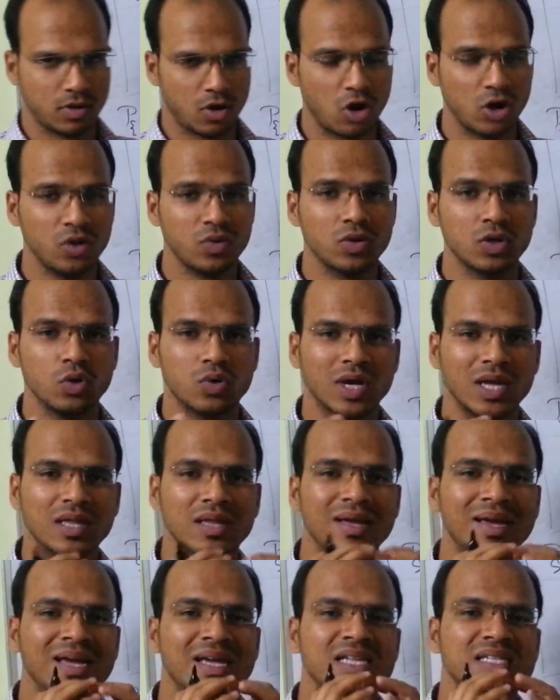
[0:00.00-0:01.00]
or you
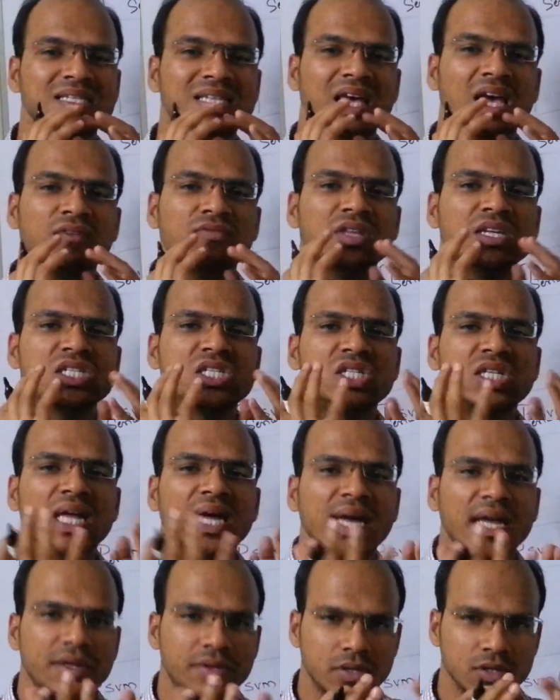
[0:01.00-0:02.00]
can save the
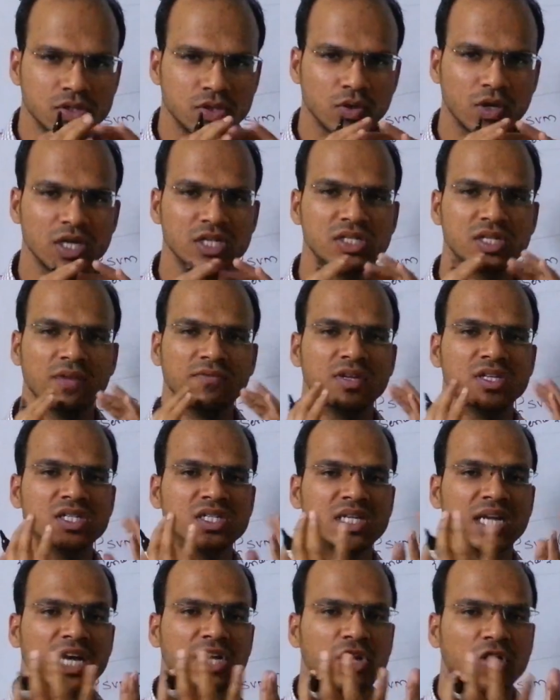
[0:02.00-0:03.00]
state you can save the
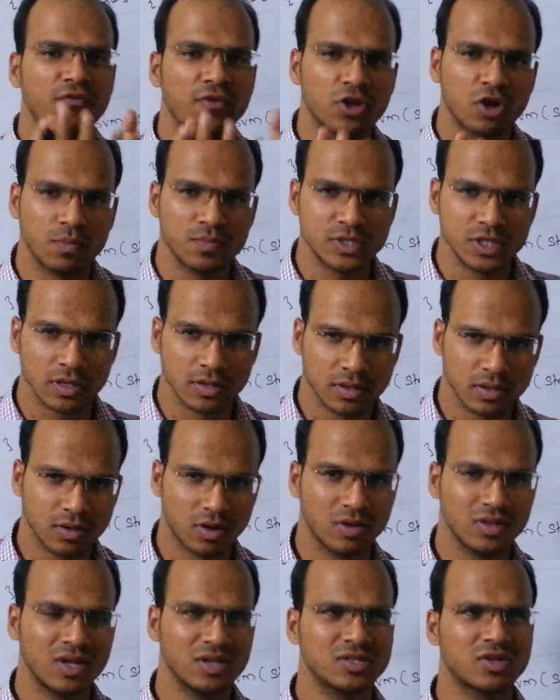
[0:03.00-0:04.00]
state of an object
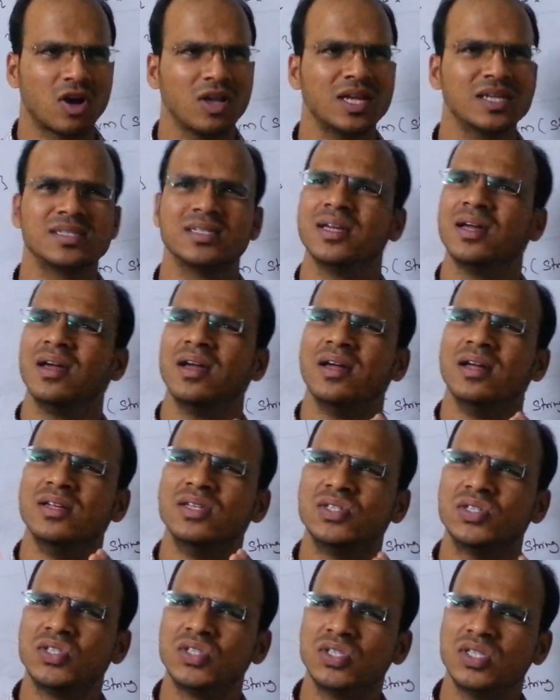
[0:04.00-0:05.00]
or that's called as
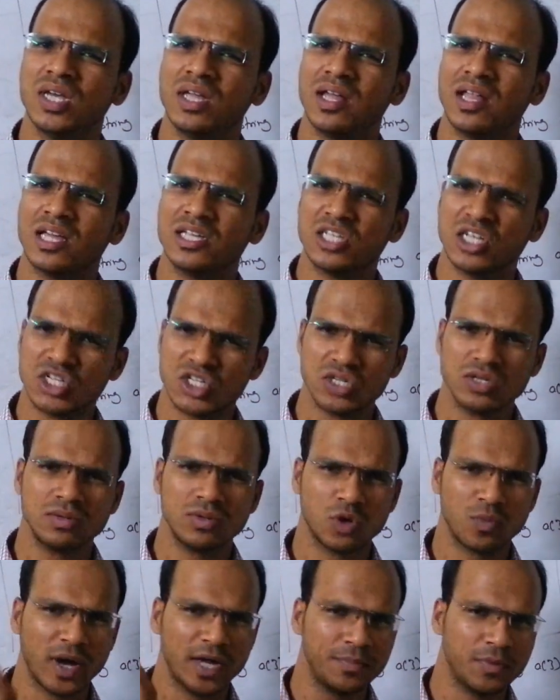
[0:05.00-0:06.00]

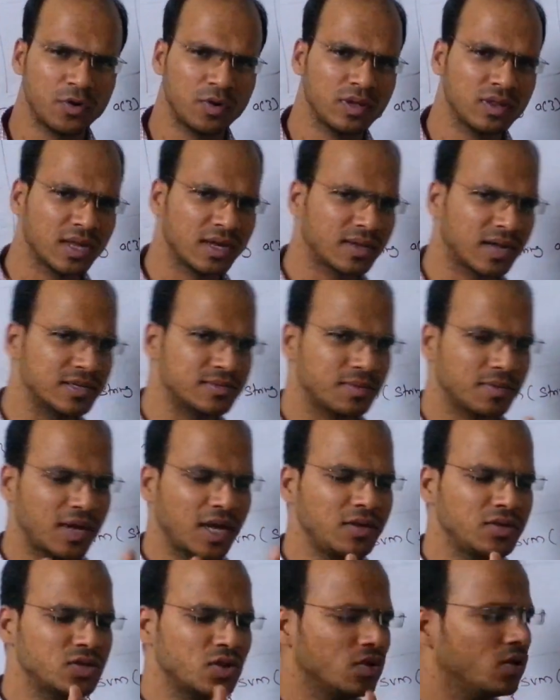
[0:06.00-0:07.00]
serialization you might be knowing that concept
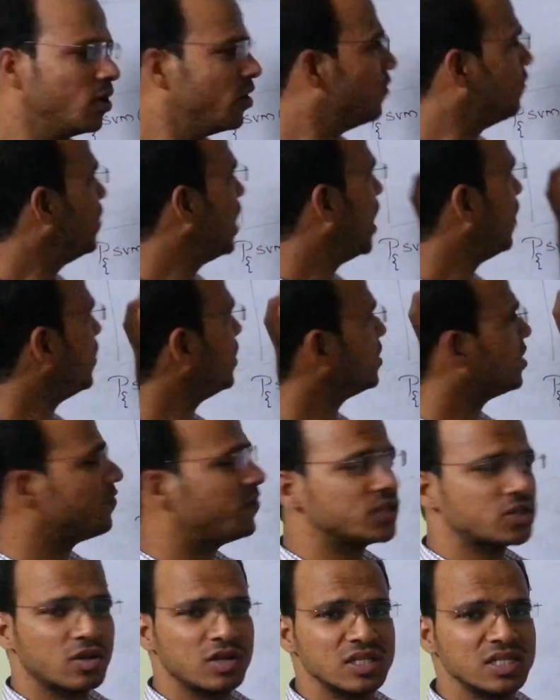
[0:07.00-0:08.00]
right so we have an
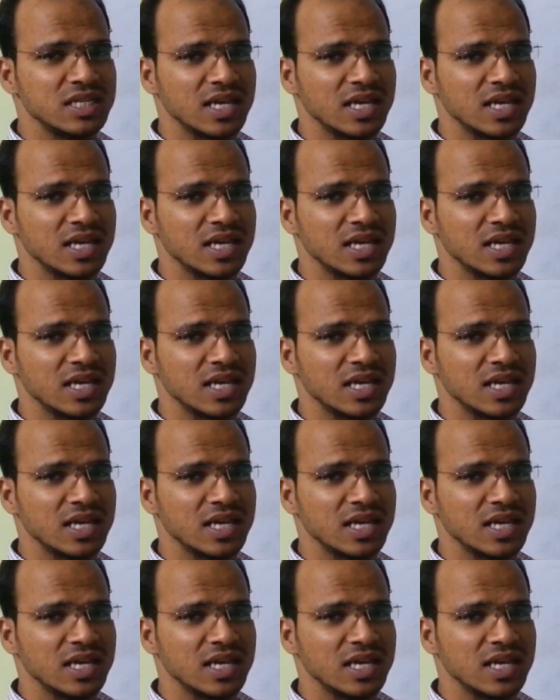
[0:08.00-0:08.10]
interface called